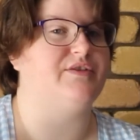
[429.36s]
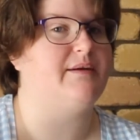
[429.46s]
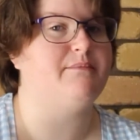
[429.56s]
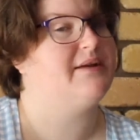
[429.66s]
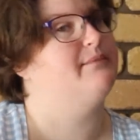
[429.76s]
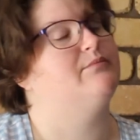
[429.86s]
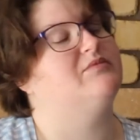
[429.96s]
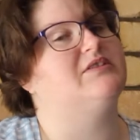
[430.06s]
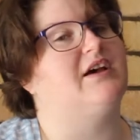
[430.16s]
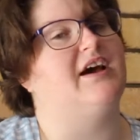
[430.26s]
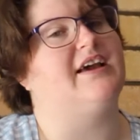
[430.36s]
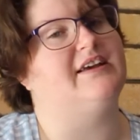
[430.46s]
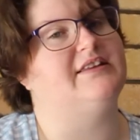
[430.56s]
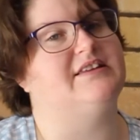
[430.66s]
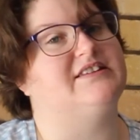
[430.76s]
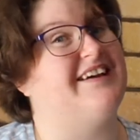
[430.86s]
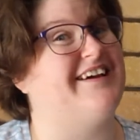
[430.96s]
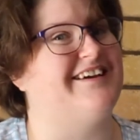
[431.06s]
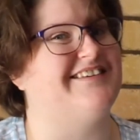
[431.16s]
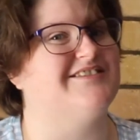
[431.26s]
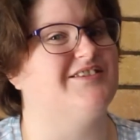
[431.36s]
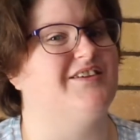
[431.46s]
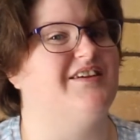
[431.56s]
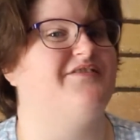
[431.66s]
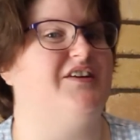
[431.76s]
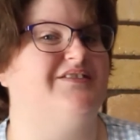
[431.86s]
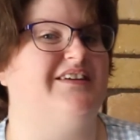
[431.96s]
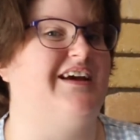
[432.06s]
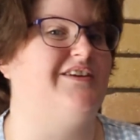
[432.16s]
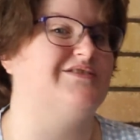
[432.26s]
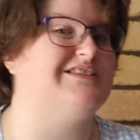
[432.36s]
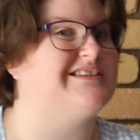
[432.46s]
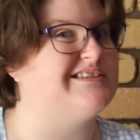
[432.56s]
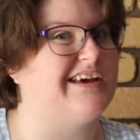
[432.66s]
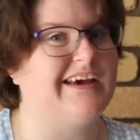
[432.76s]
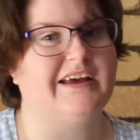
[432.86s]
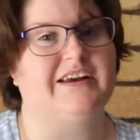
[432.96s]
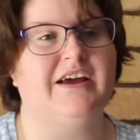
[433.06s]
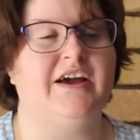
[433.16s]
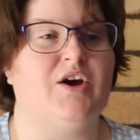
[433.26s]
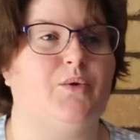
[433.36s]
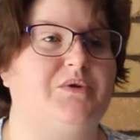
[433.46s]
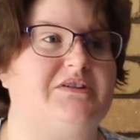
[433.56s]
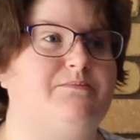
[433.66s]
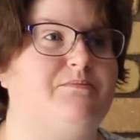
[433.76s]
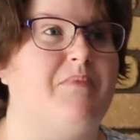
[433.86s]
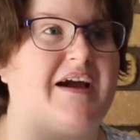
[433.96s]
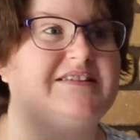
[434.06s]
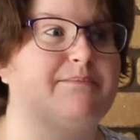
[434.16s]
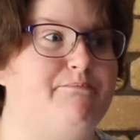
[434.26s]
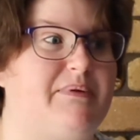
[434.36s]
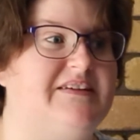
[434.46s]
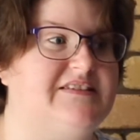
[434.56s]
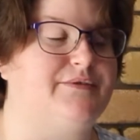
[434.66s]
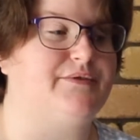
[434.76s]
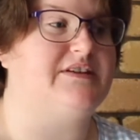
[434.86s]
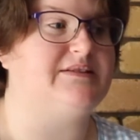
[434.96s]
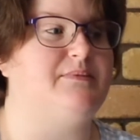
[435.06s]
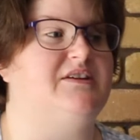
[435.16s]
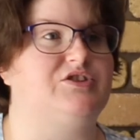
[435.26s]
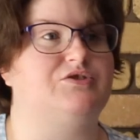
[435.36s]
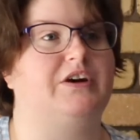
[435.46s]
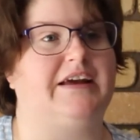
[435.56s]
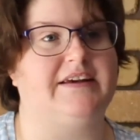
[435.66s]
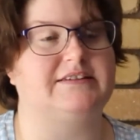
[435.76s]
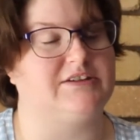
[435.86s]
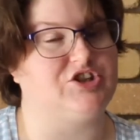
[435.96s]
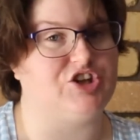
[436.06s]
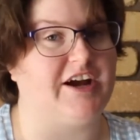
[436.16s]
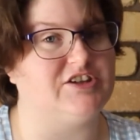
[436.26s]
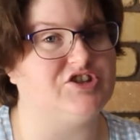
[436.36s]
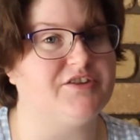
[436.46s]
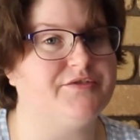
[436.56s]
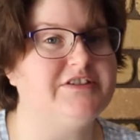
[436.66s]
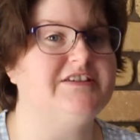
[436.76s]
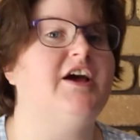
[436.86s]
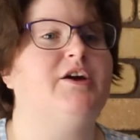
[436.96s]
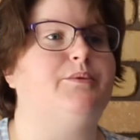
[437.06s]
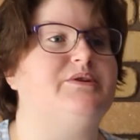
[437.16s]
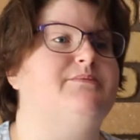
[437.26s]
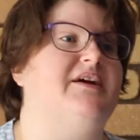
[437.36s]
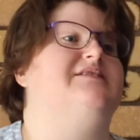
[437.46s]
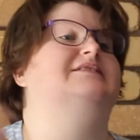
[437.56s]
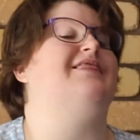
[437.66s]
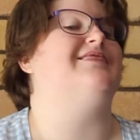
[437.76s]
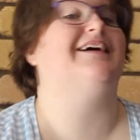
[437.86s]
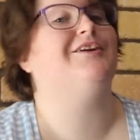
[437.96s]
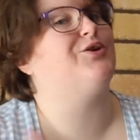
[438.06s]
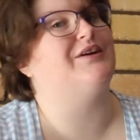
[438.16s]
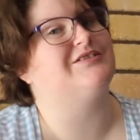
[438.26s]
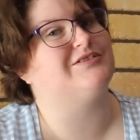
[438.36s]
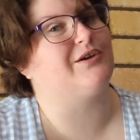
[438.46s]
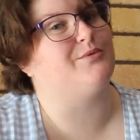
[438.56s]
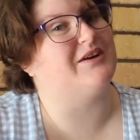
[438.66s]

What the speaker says: their minimums are in the teens, so they're 15 or 16, which makes a big difference. Means you're not getting such a change difference, which means they don't get so